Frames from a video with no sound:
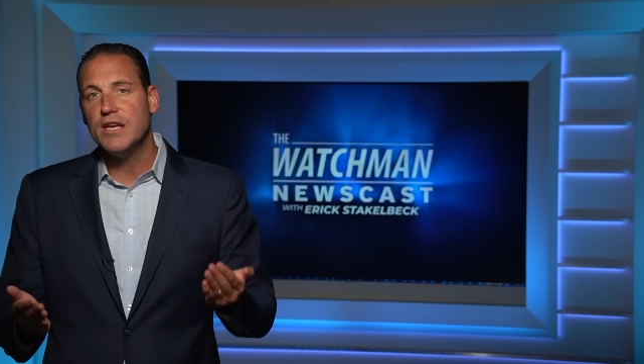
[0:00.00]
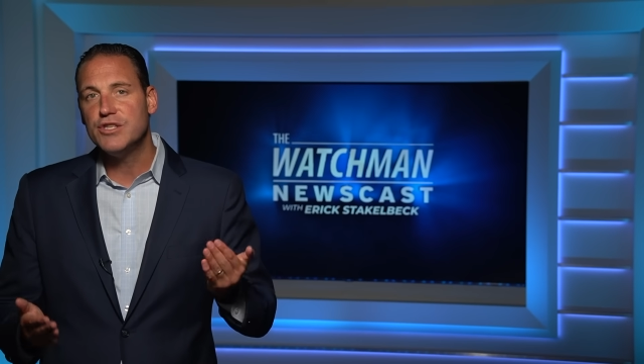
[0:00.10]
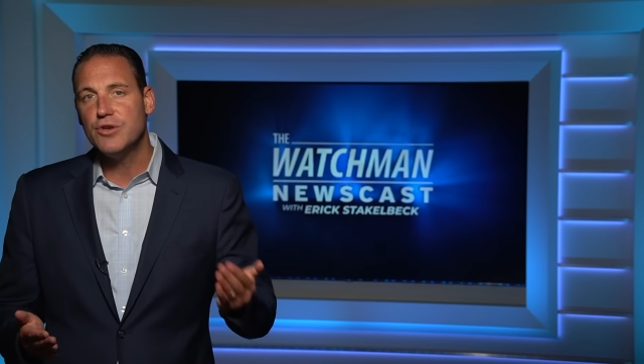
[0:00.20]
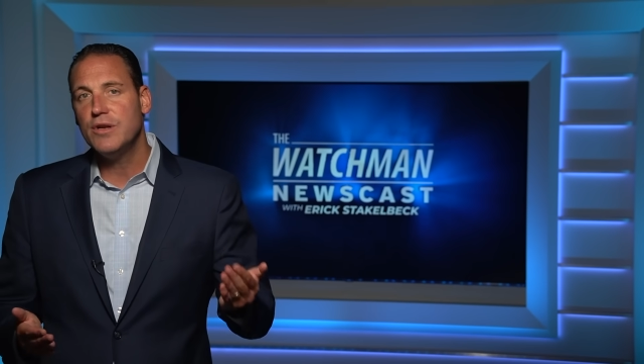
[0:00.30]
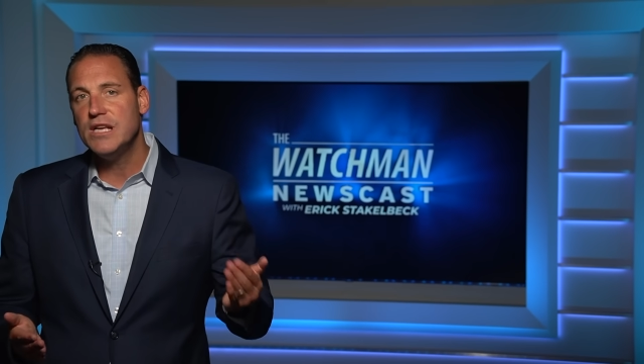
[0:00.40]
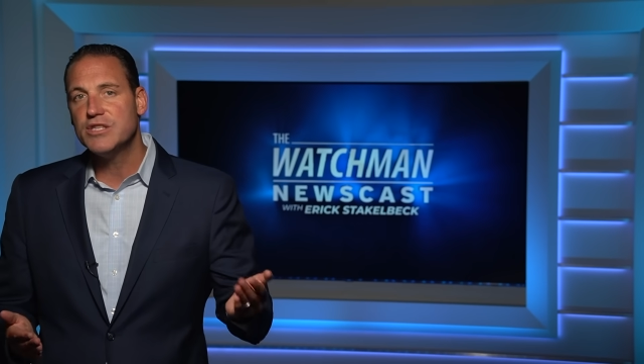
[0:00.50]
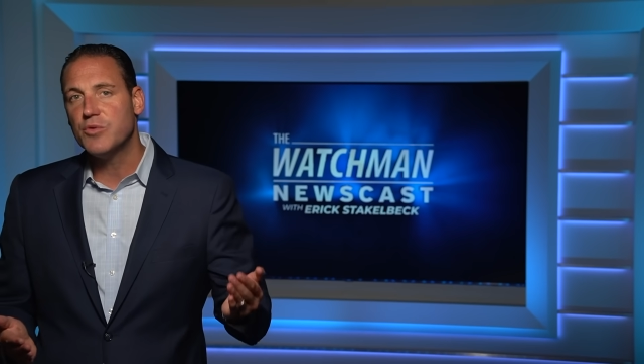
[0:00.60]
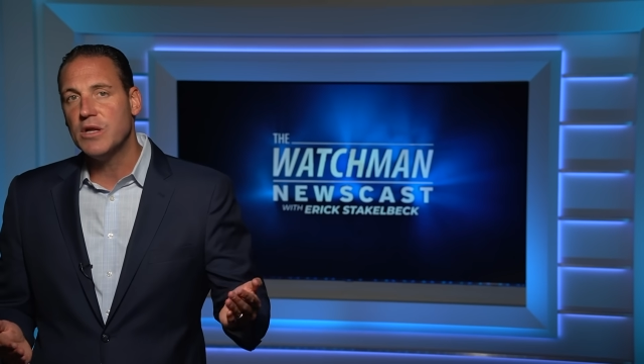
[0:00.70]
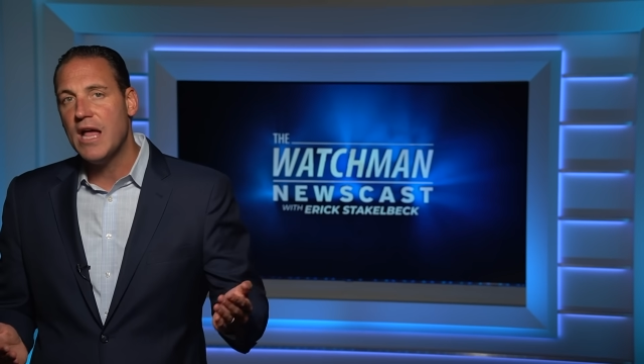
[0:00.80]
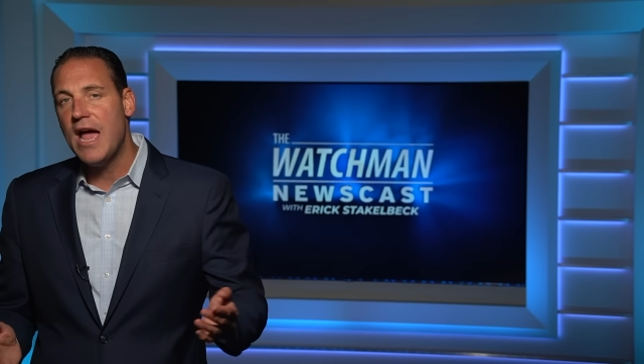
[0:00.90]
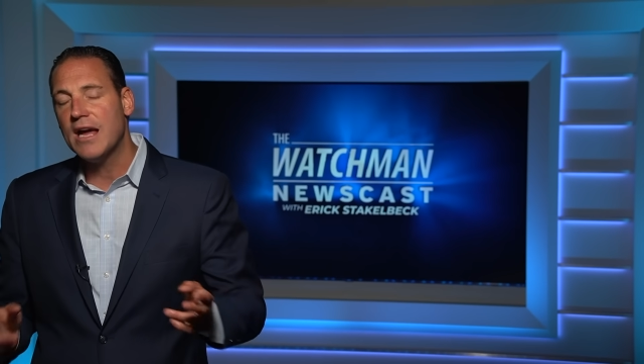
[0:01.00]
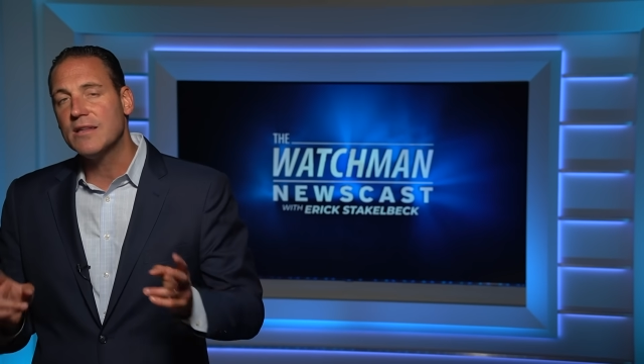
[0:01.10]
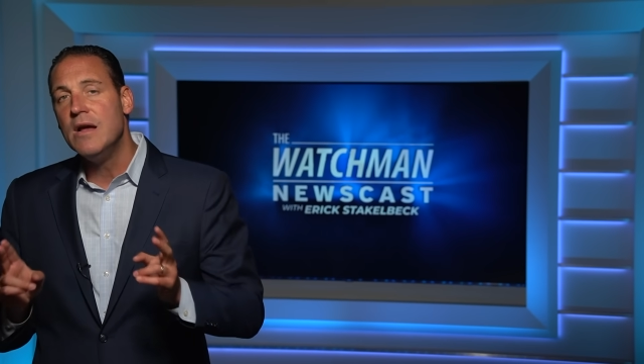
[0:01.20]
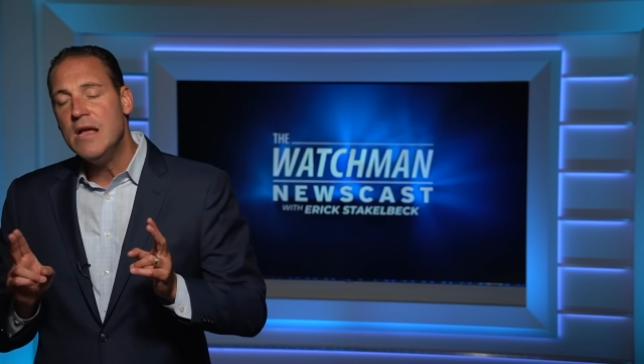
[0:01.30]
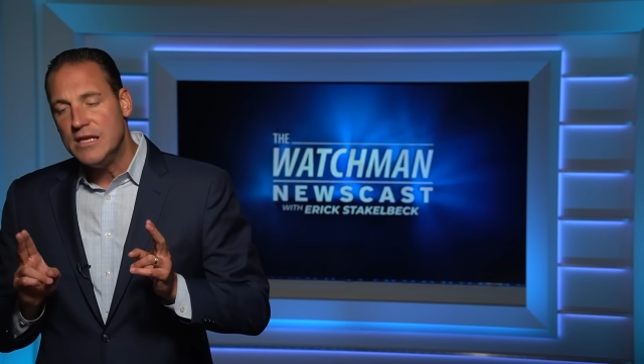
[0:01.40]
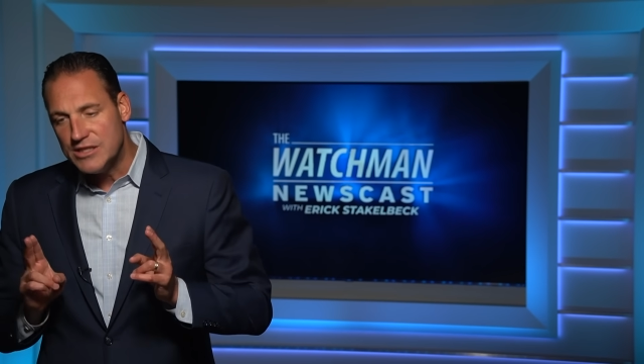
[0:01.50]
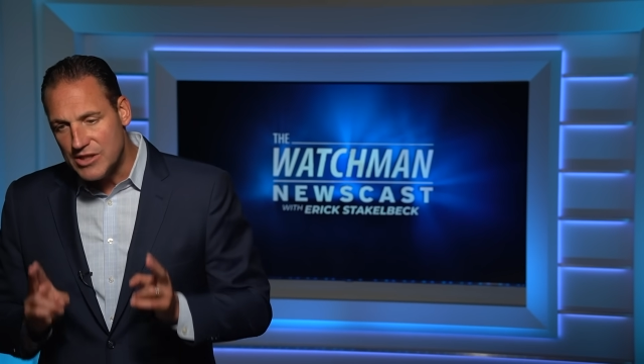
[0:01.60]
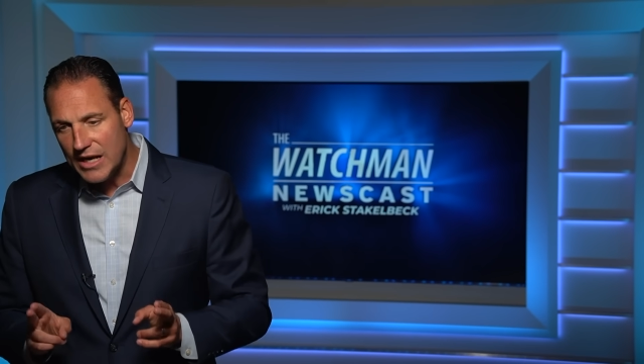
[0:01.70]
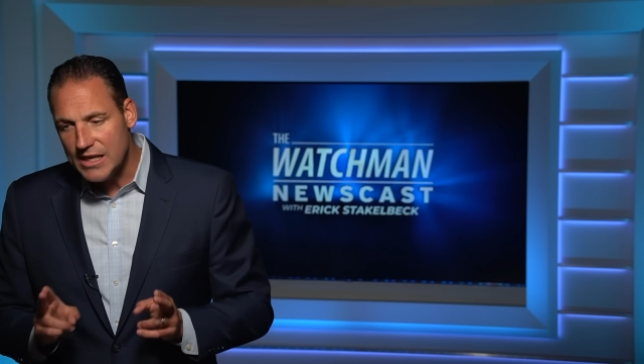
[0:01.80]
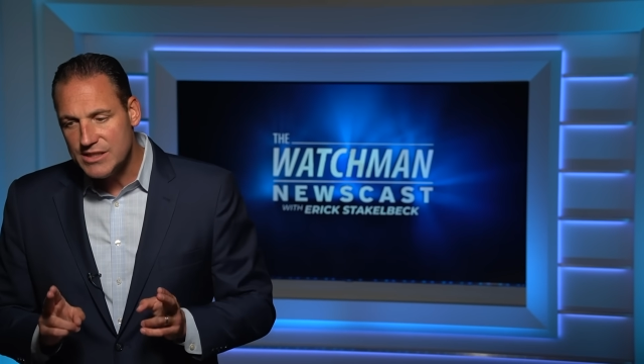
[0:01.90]
Should Israel act?
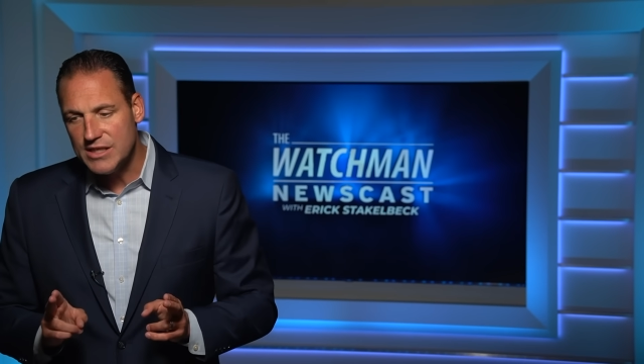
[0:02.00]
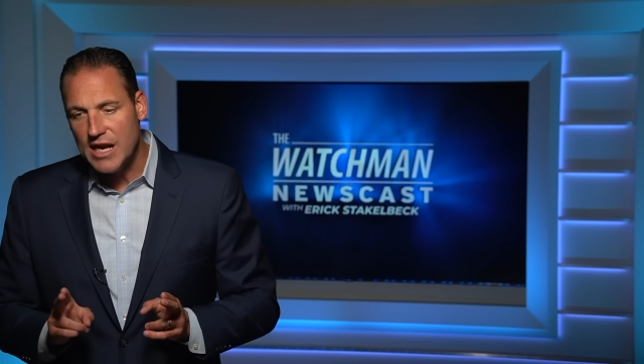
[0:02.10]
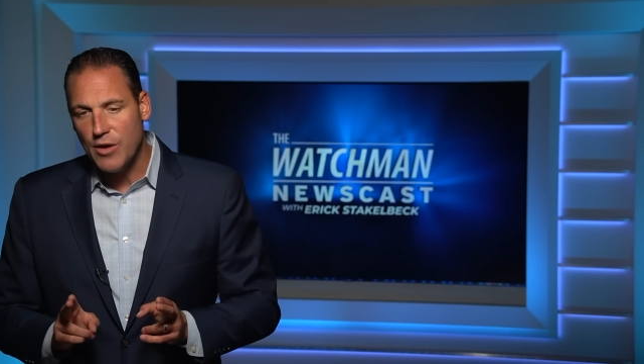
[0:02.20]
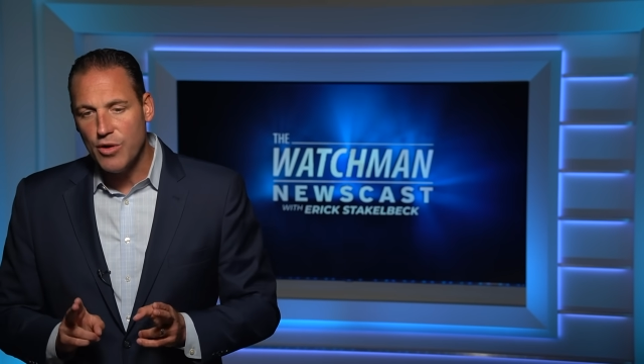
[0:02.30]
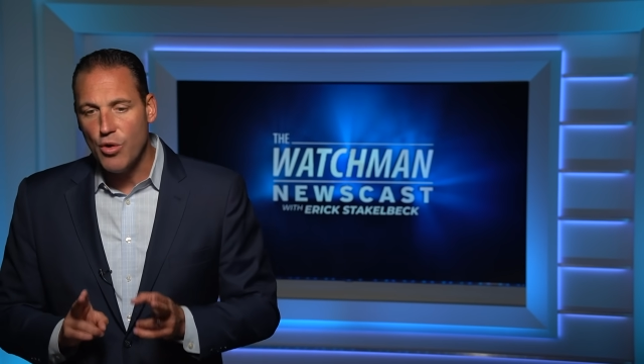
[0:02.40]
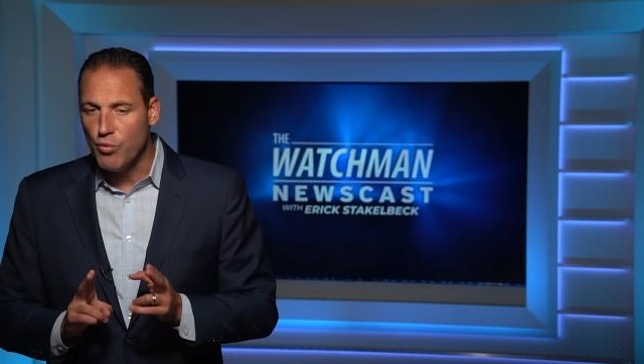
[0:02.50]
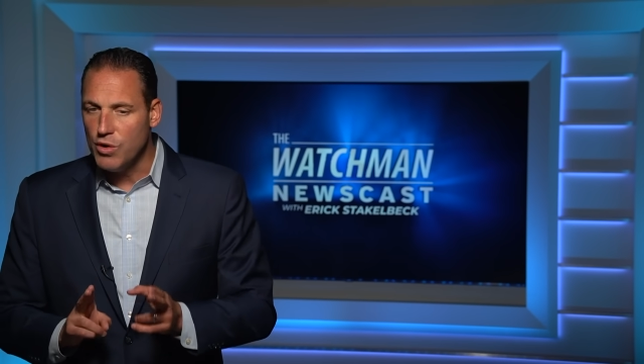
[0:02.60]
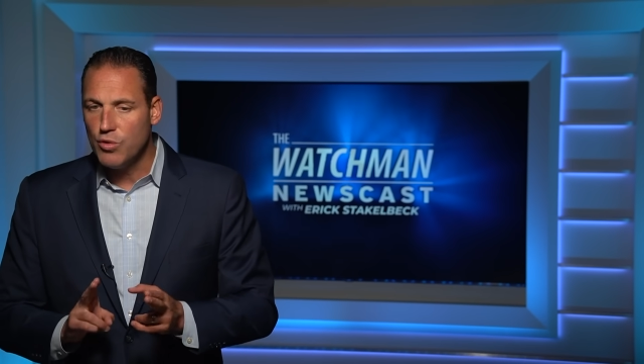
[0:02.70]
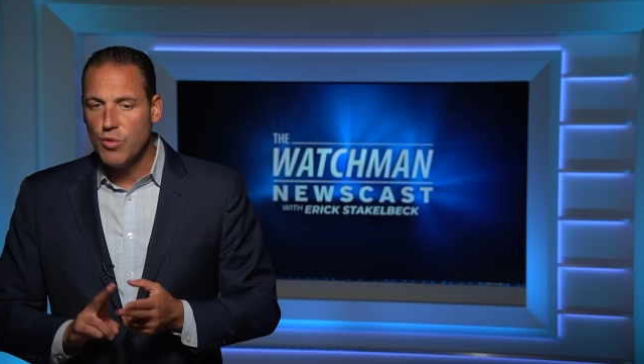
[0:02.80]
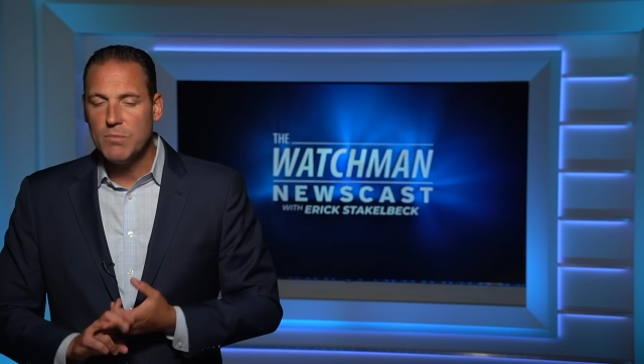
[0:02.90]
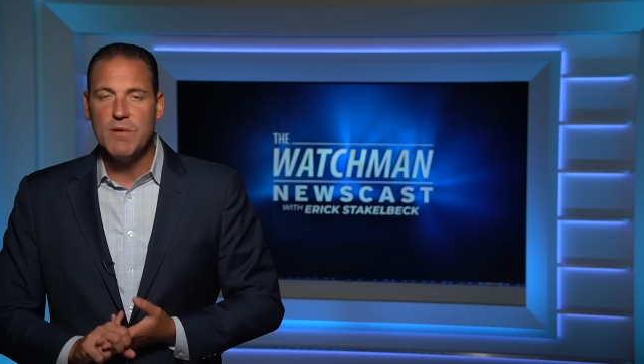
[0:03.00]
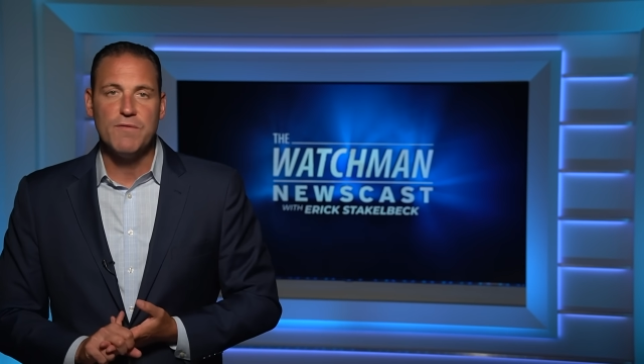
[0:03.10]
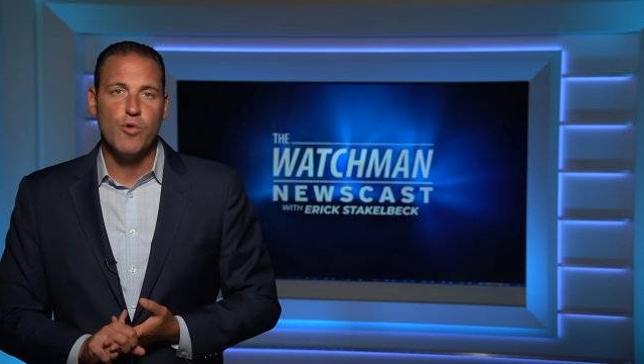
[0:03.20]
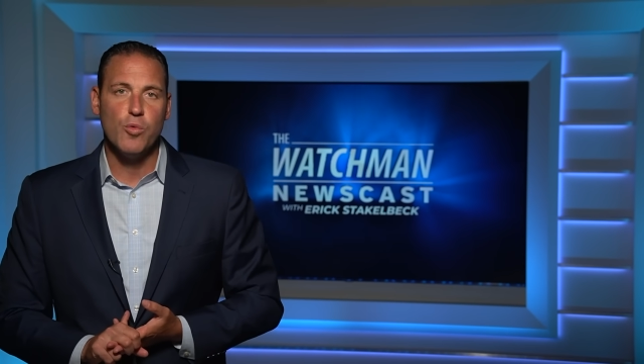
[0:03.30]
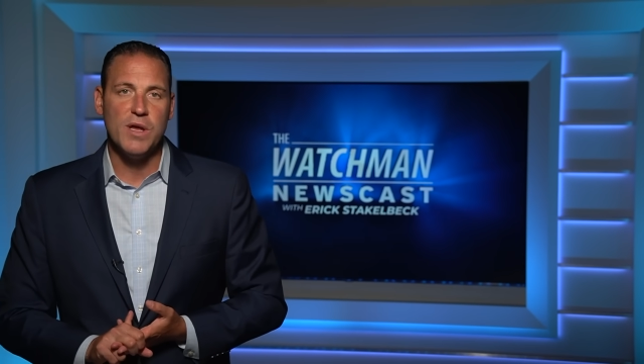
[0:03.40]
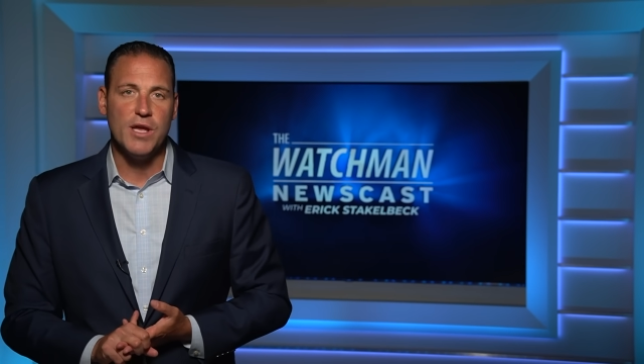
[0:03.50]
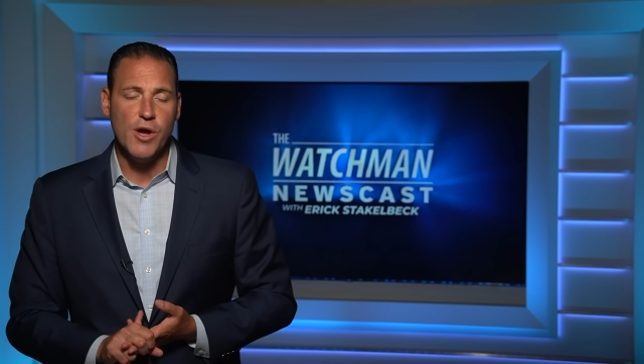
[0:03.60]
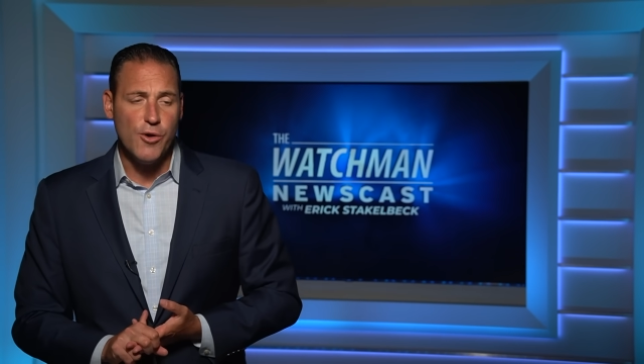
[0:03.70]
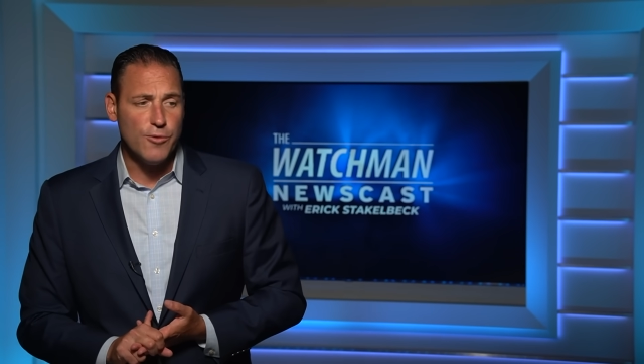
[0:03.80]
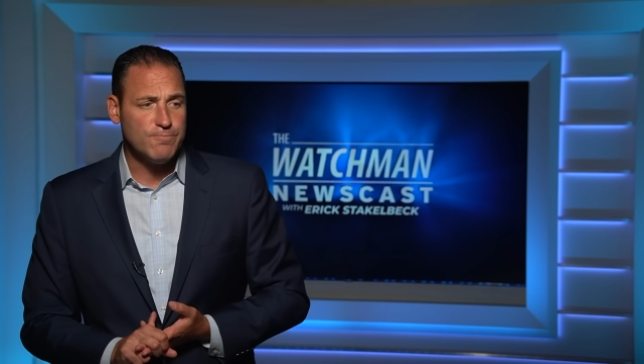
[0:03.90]
Second scenario, real quick before we
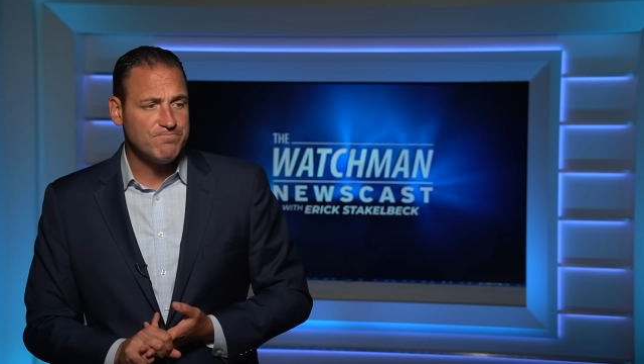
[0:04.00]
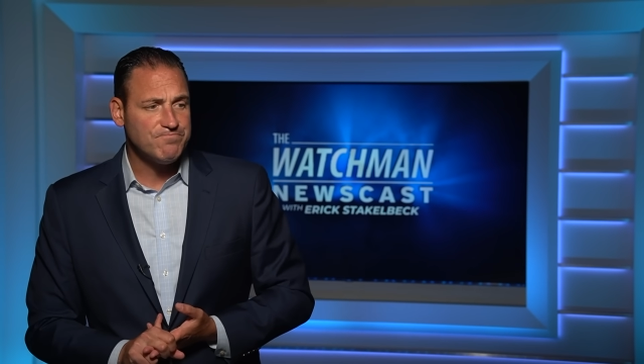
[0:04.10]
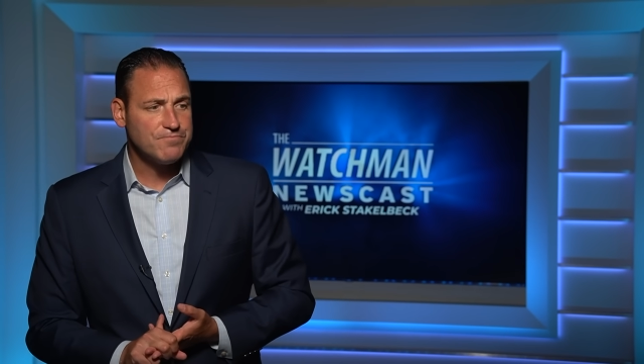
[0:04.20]
go.